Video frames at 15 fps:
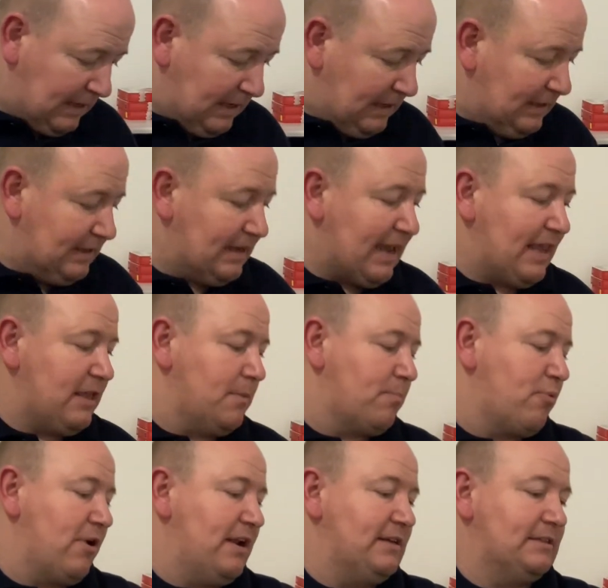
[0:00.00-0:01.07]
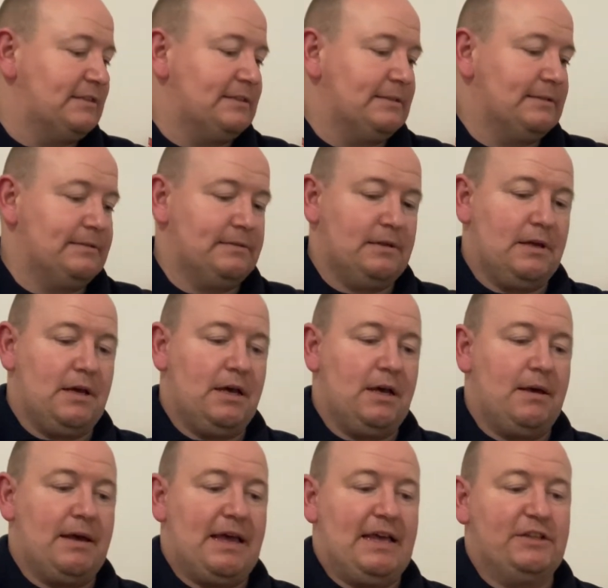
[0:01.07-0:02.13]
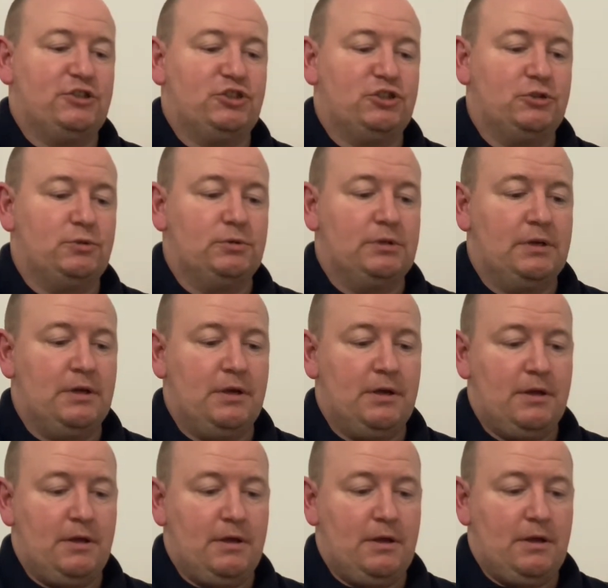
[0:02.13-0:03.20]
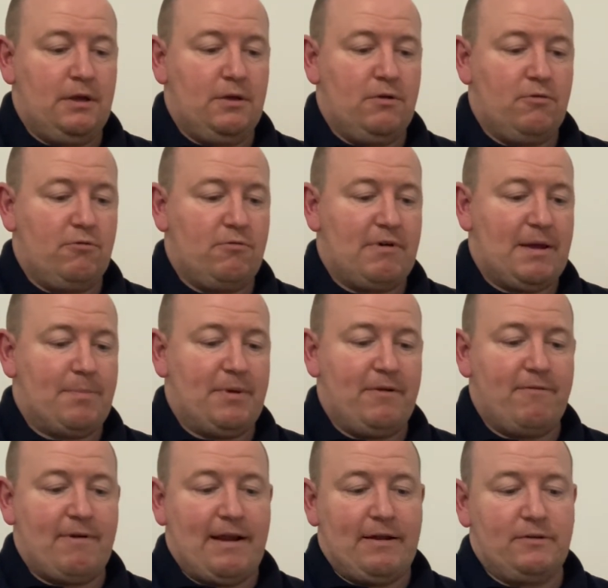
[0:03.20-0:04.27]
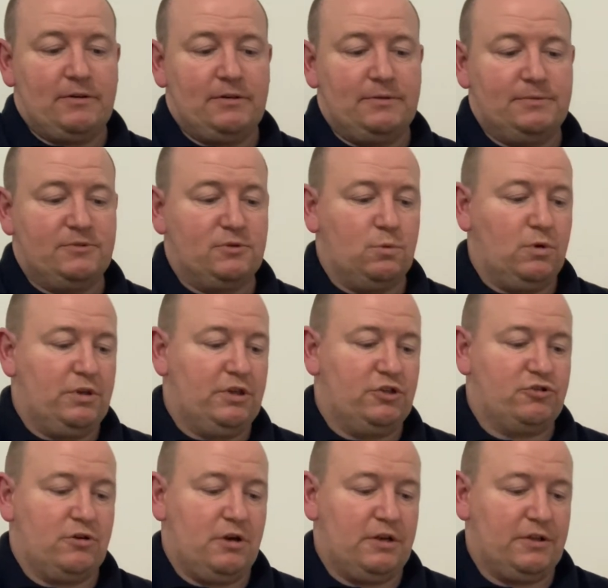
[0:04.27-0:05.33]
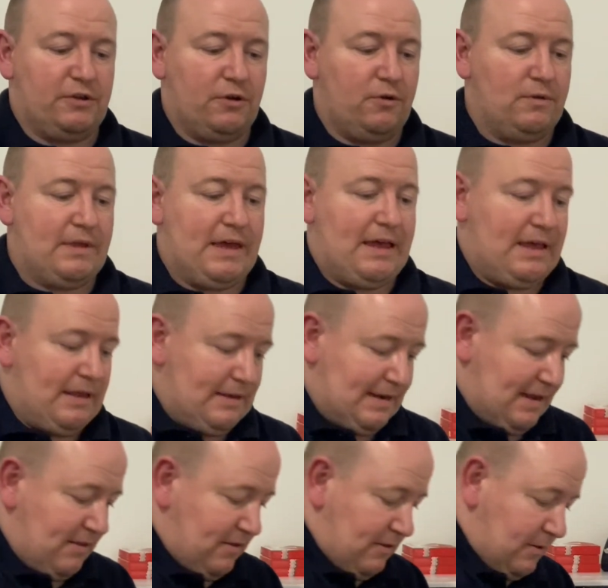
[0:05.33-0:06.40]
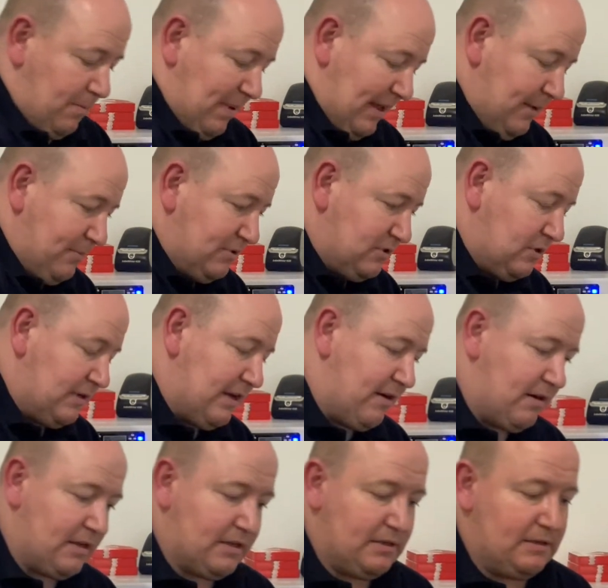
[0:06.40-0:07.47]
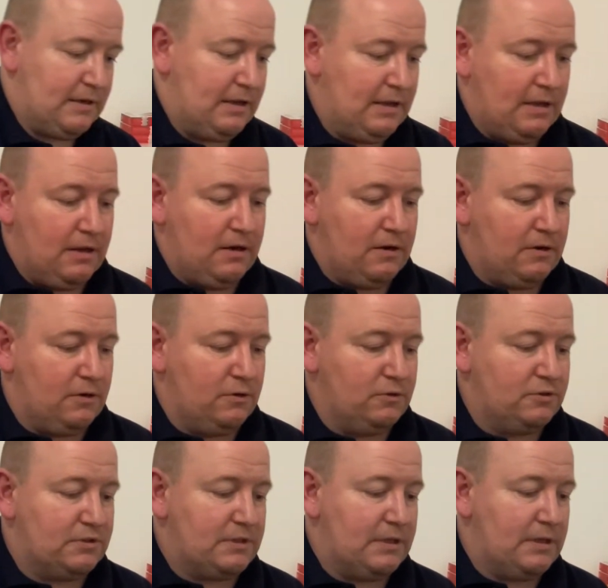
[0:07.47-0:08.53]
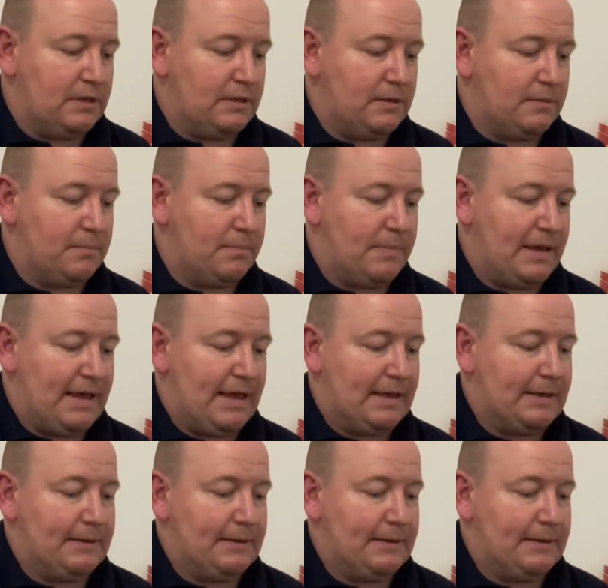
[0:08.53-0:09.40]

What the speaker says: You get your print and you wrap it round. So what you're trying to do there, now that the paper's on there, I can lose the bag.